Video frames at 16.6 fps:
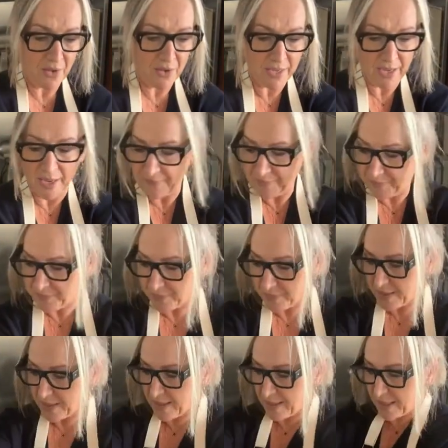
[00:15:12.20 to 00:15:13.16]
Okay,
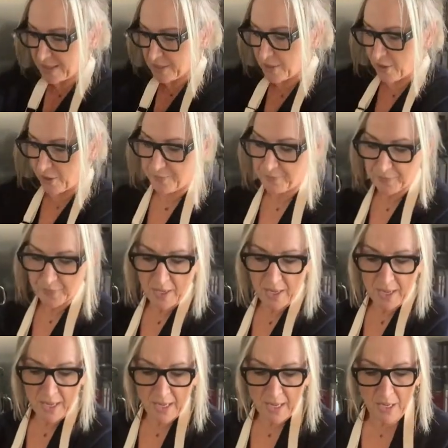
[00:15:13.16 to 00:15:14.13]
let's go.
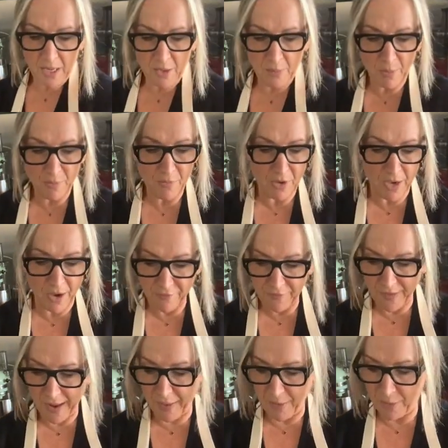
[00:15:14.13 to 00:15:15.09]
We've got our
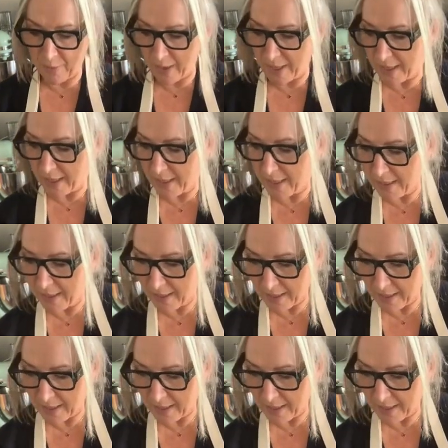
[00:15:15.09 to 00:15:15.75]
flour ready.